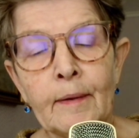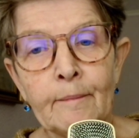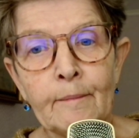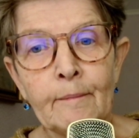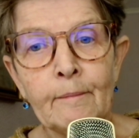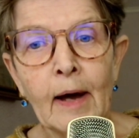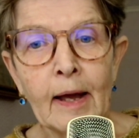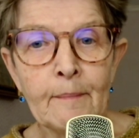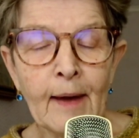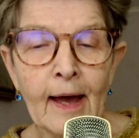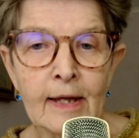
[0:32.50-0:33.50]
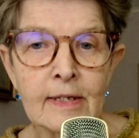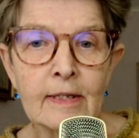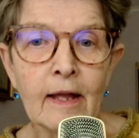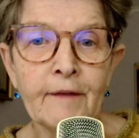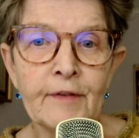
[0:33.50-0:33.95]
my
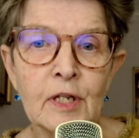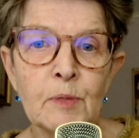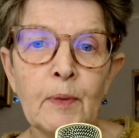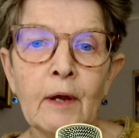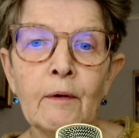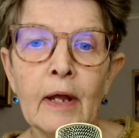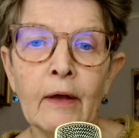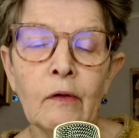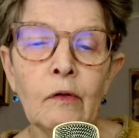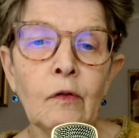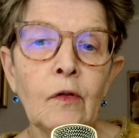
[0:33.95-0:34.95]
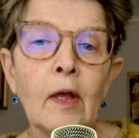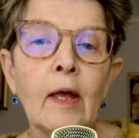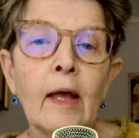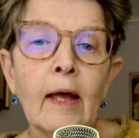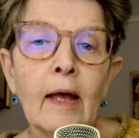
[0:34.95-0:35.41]
past life experience
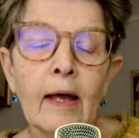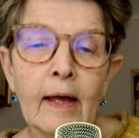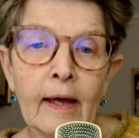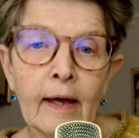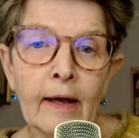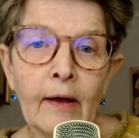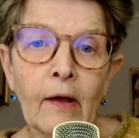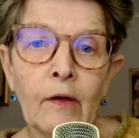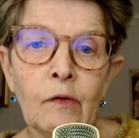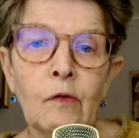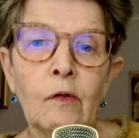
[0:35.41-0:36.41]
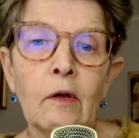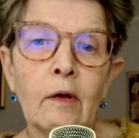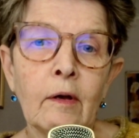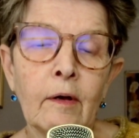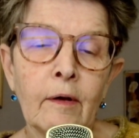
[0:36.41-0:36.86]
as
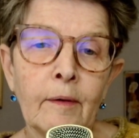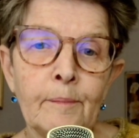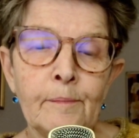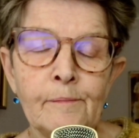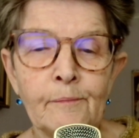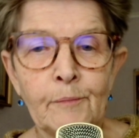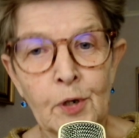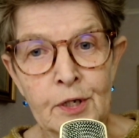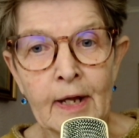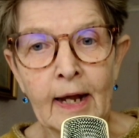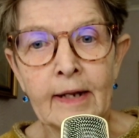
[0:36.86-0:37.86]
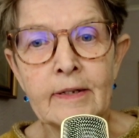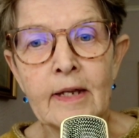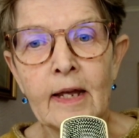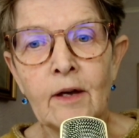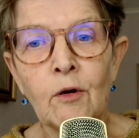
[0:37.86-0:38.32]
a
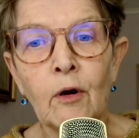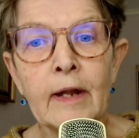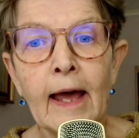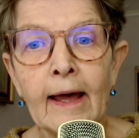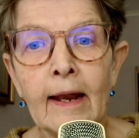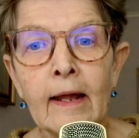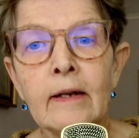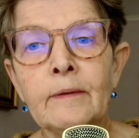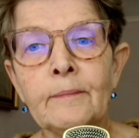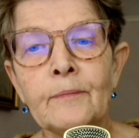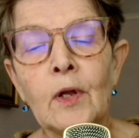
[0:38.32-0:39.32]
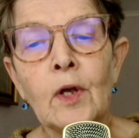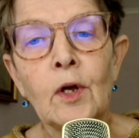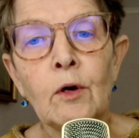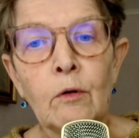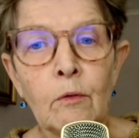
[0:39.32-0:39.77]
personality called Helen,
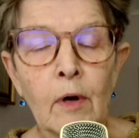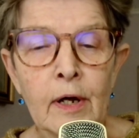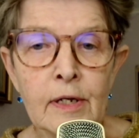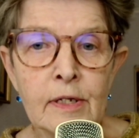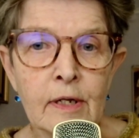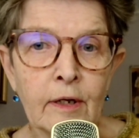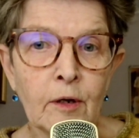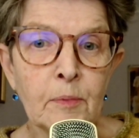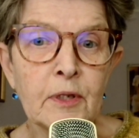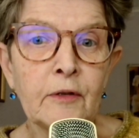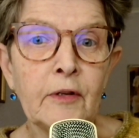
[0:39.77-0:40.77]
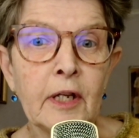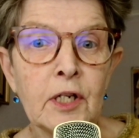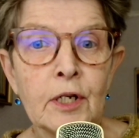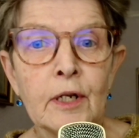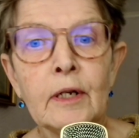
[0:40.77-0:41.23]
who was an
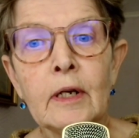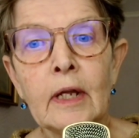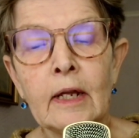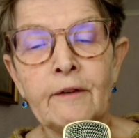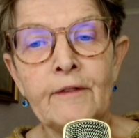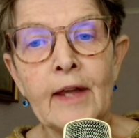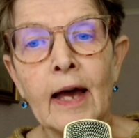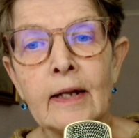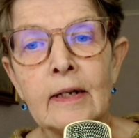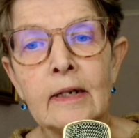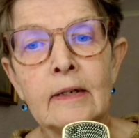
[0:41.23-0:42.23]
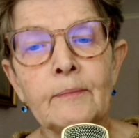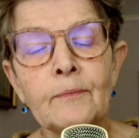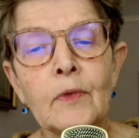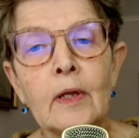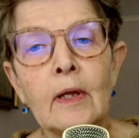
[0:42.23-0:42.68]
obstetrician in Vienna.
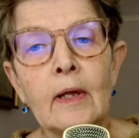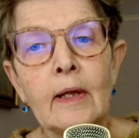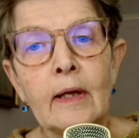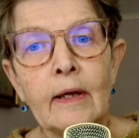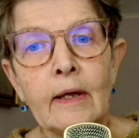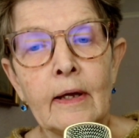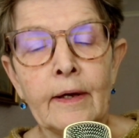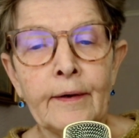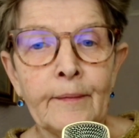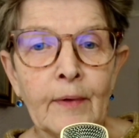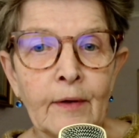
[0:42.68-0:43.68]
Now